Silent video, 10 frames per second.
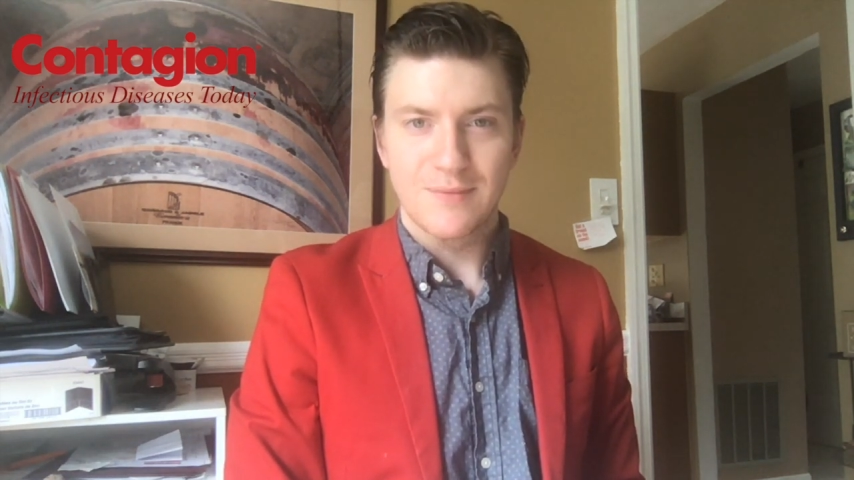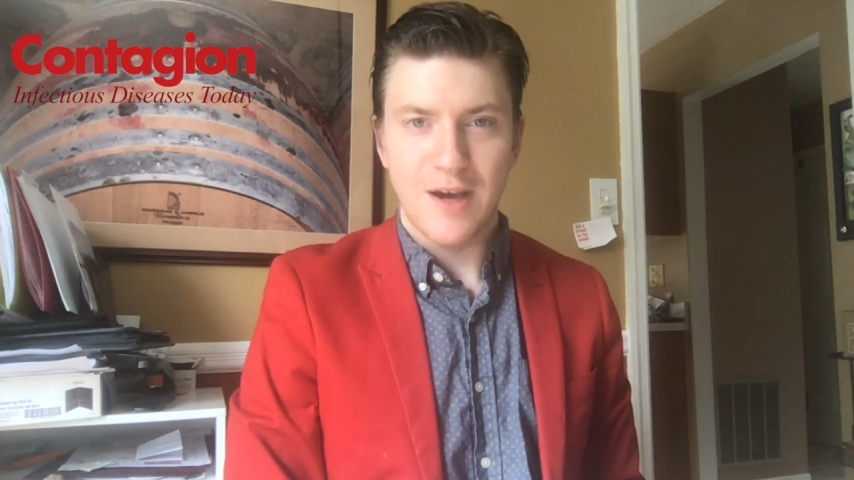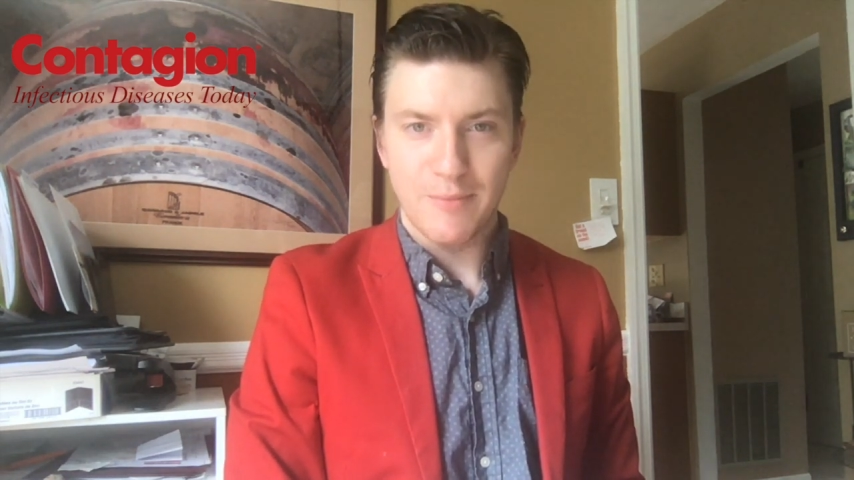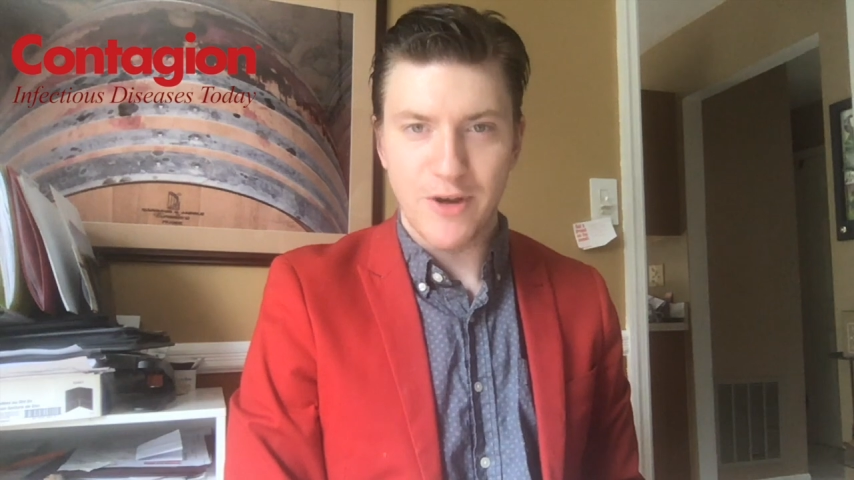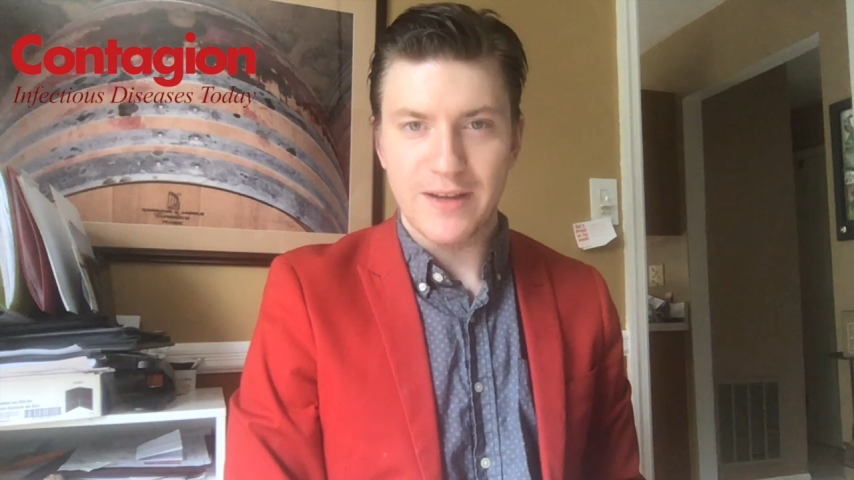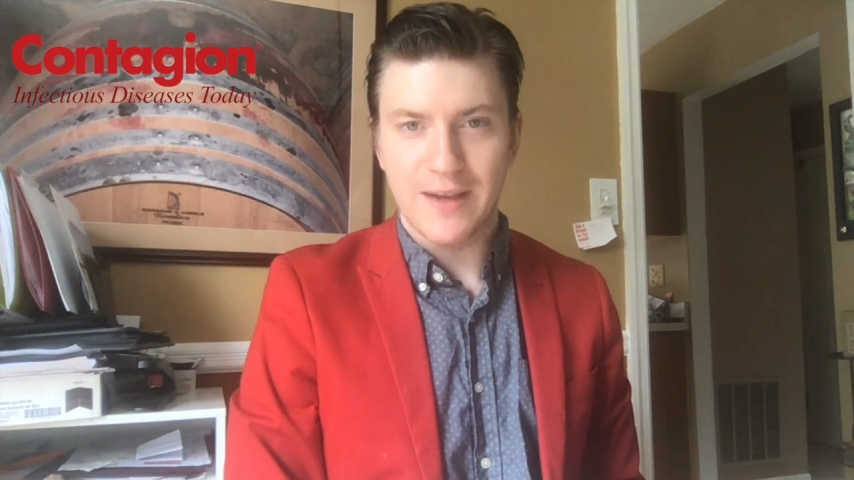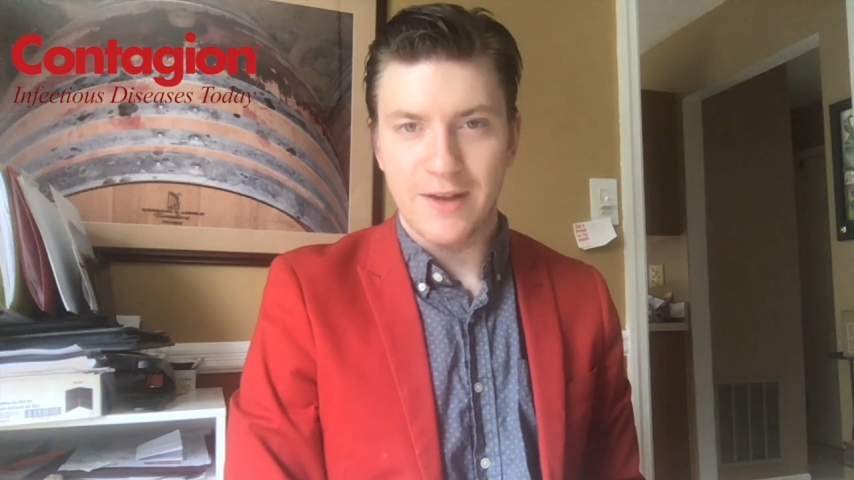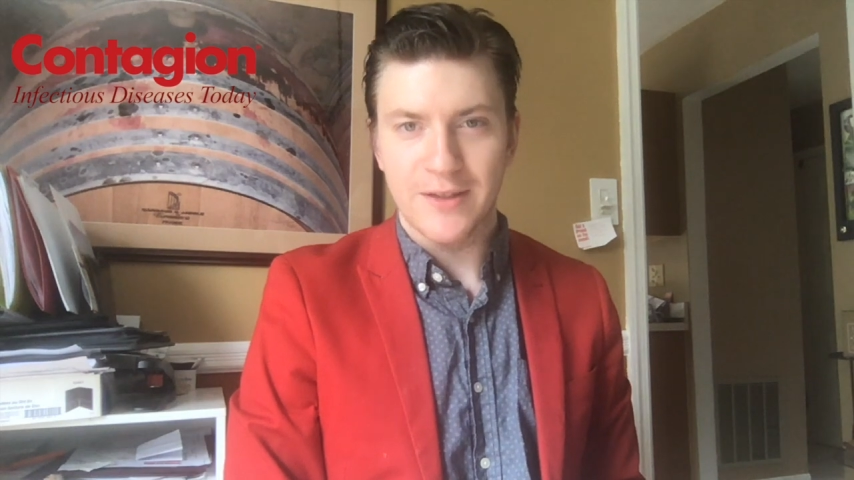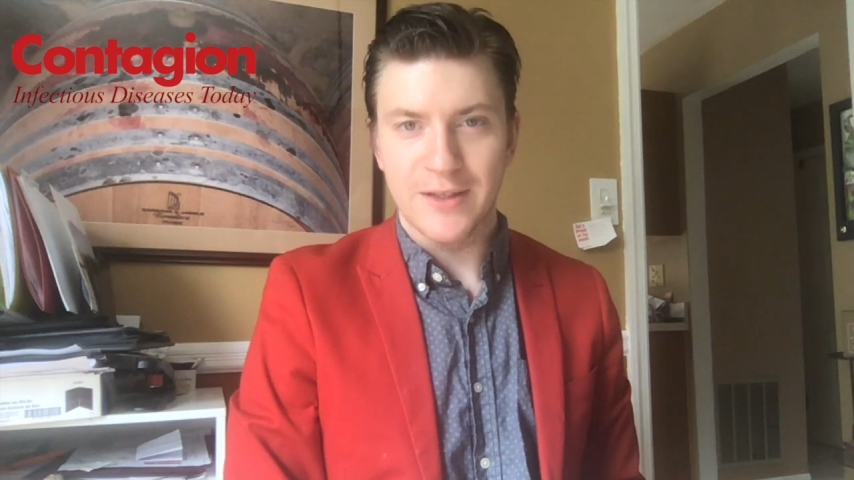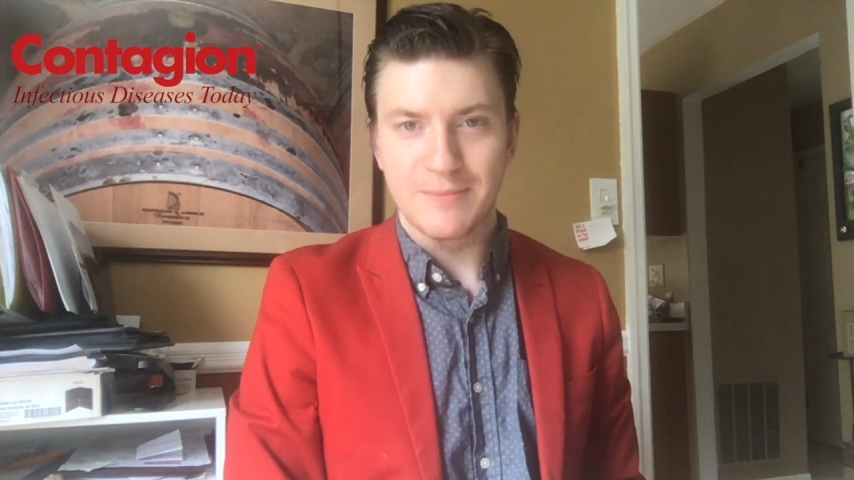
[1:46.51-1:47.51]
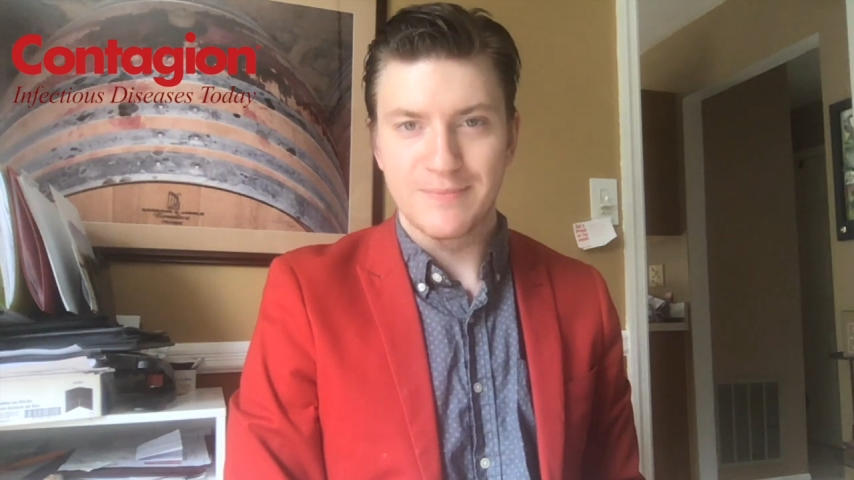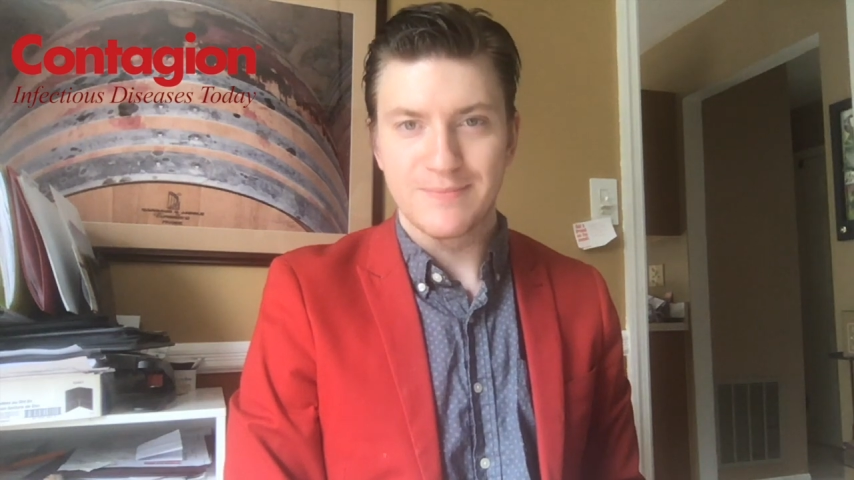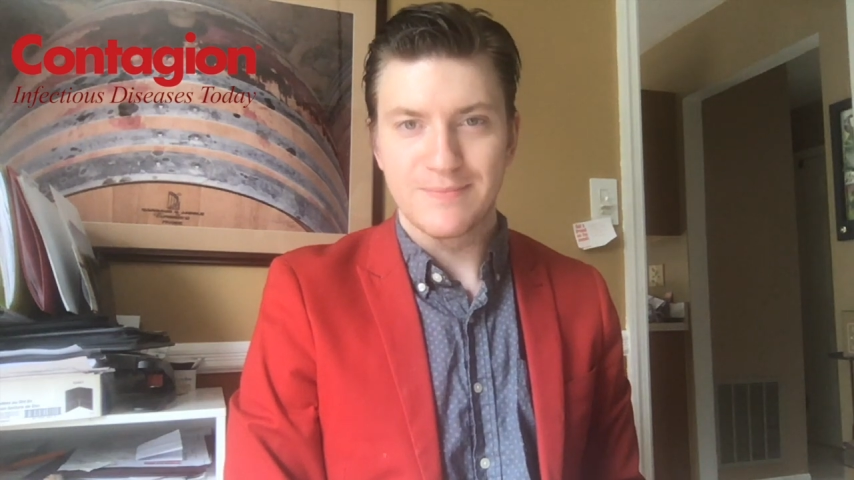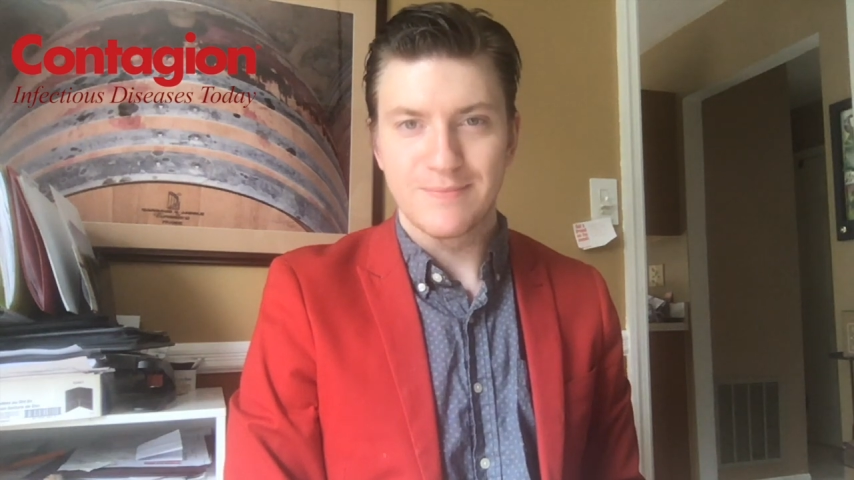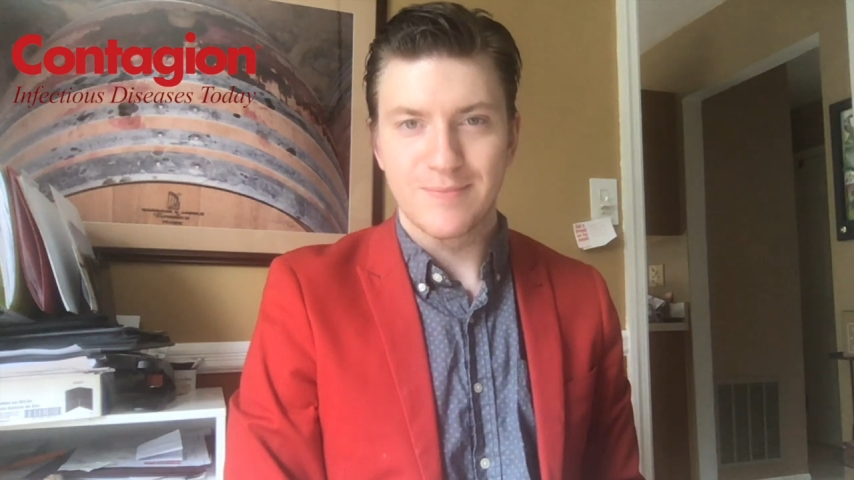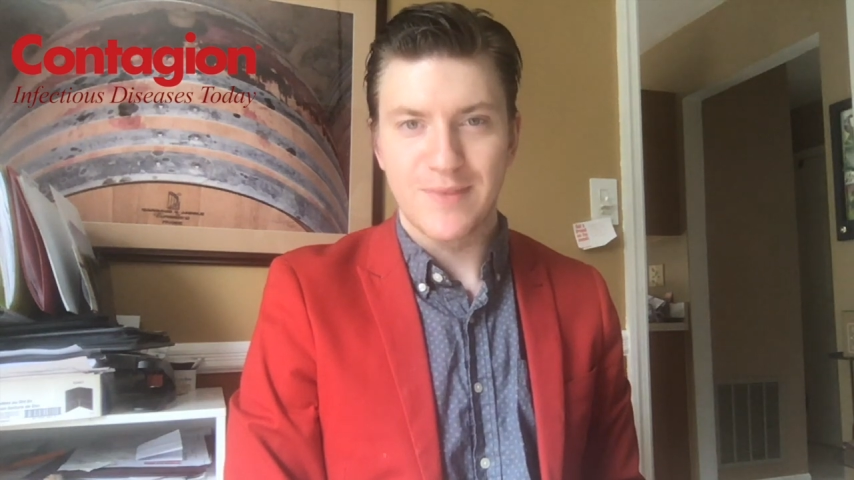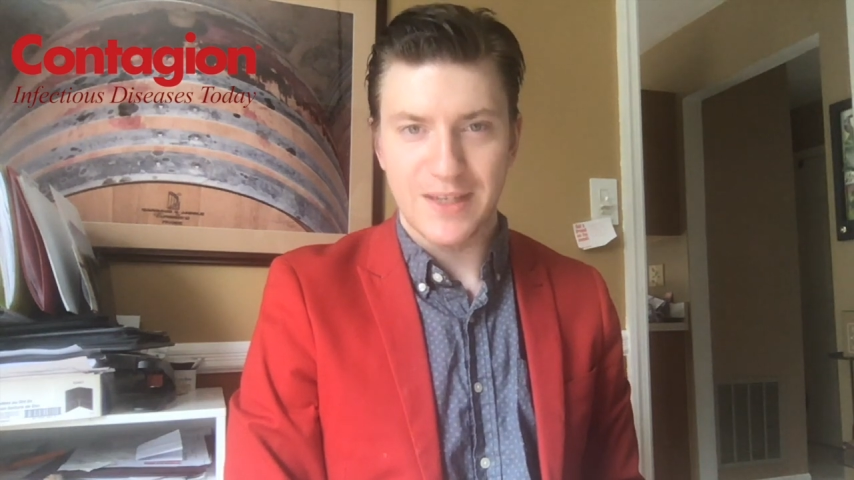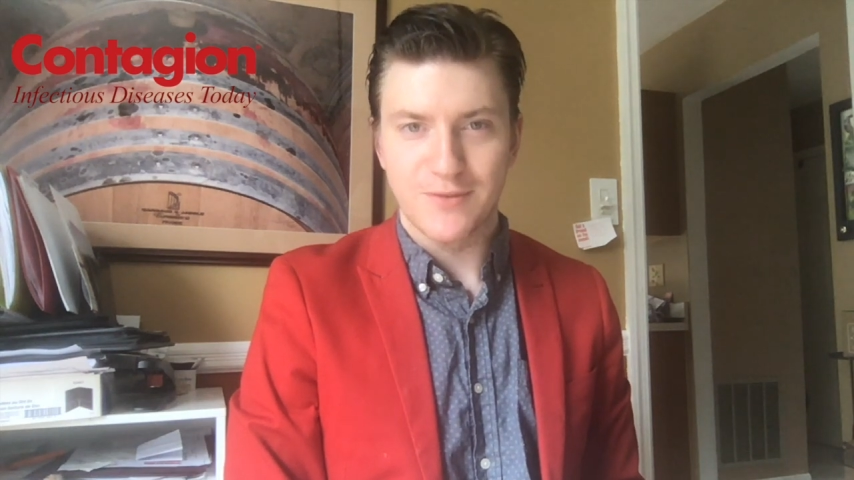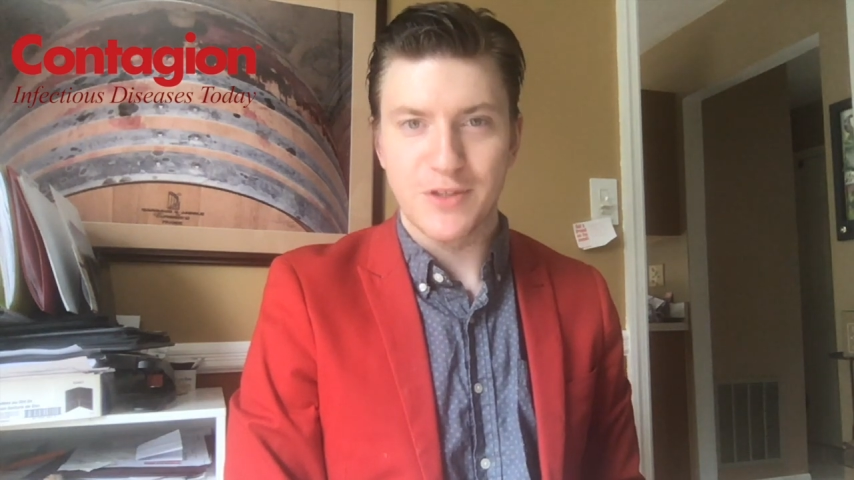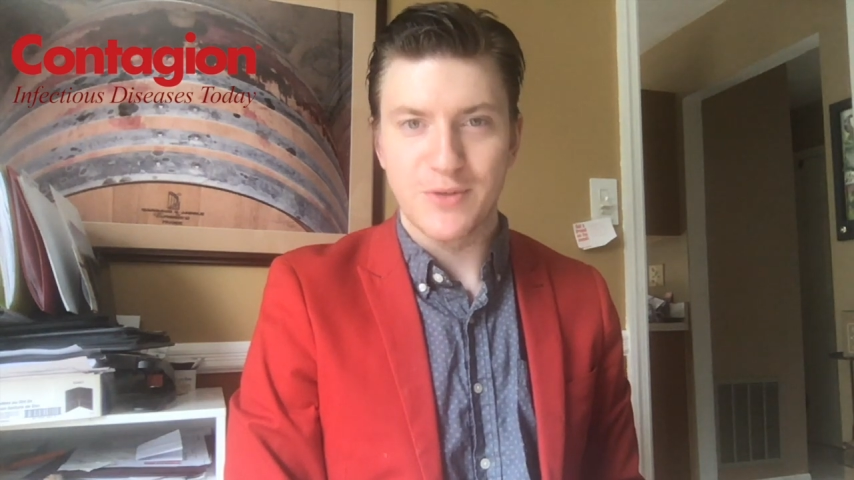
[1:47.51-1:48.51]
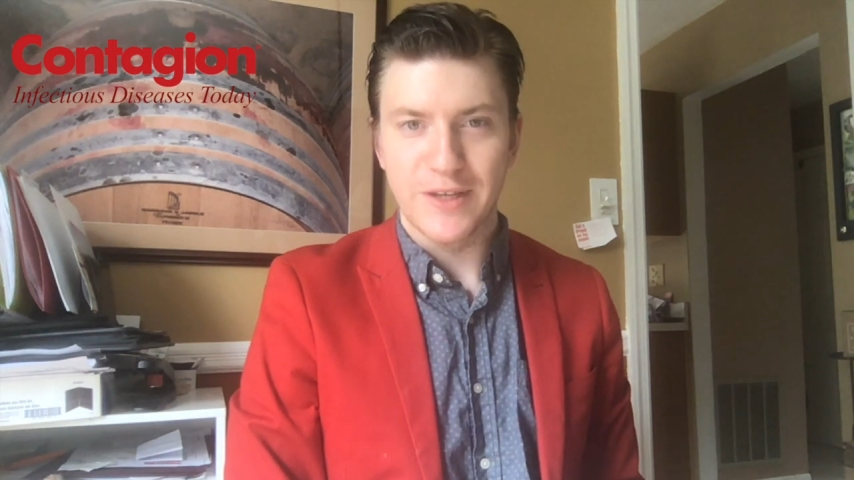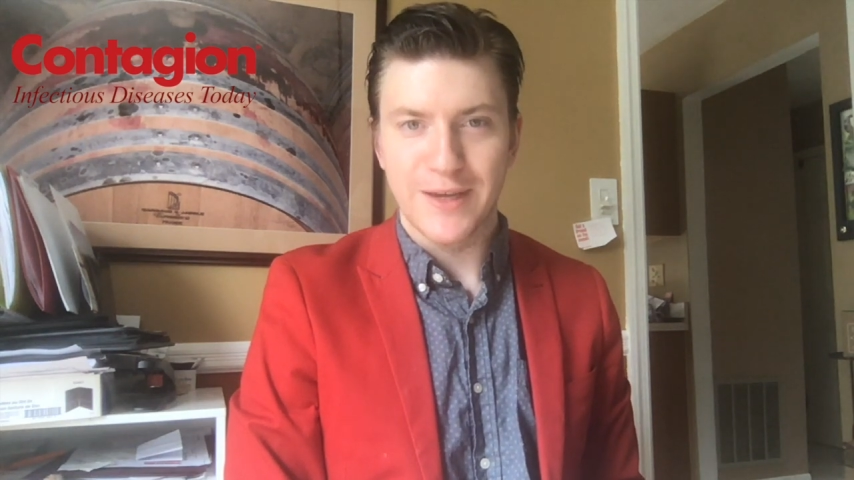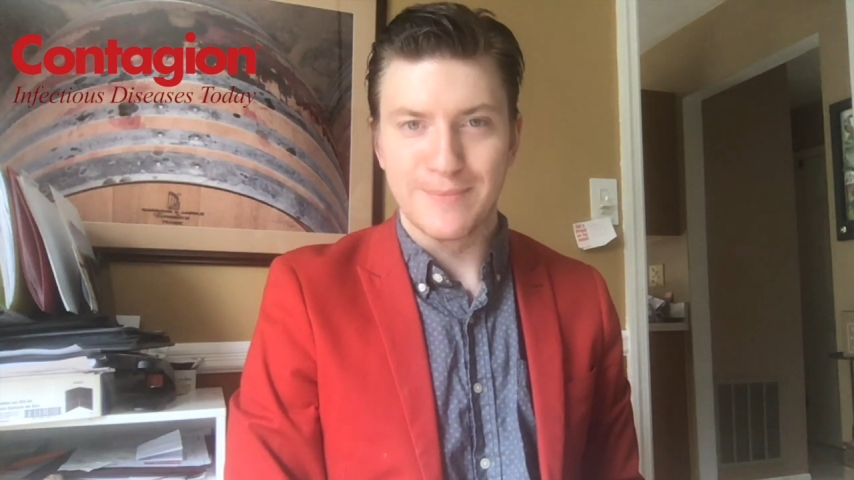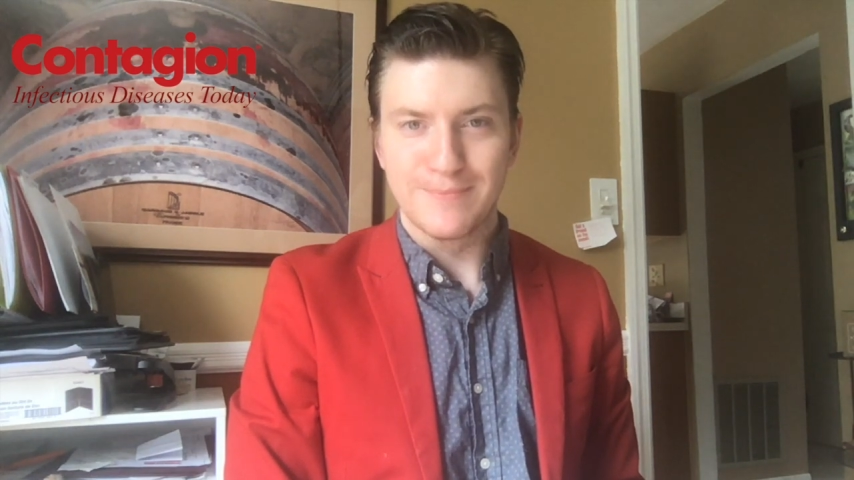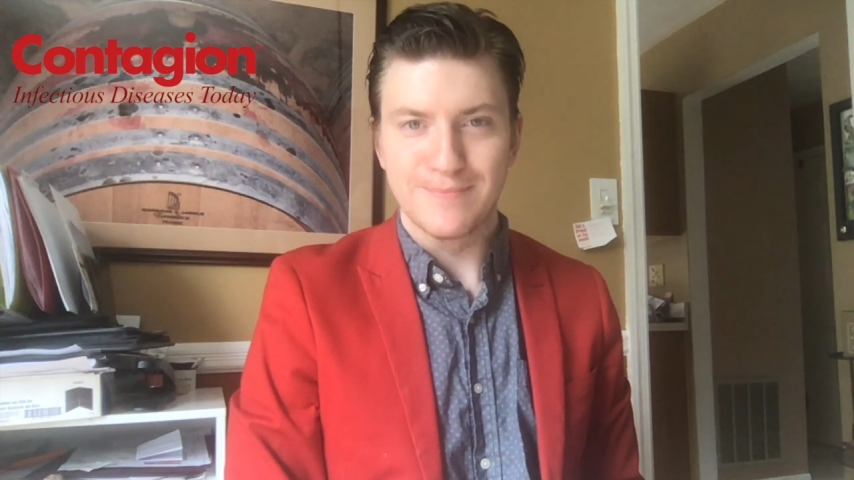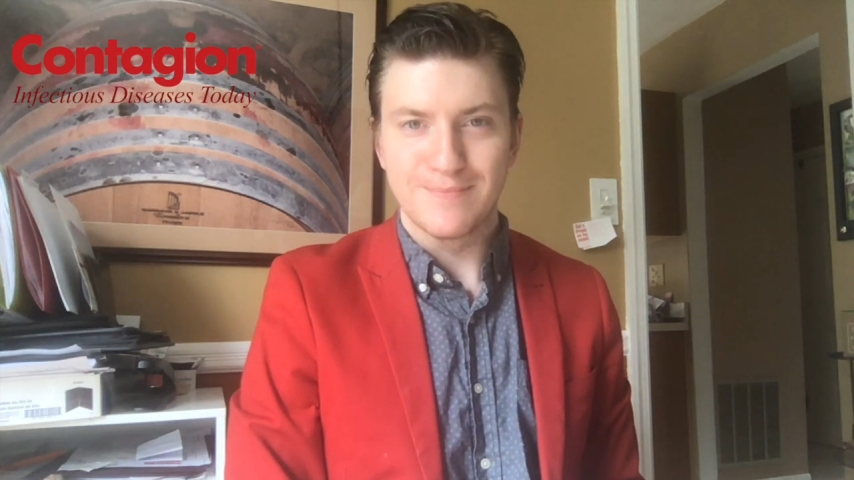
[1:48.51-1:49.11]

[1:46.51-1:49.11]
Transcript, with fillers: I'm Grant Gallagher. Thanks for tuning in.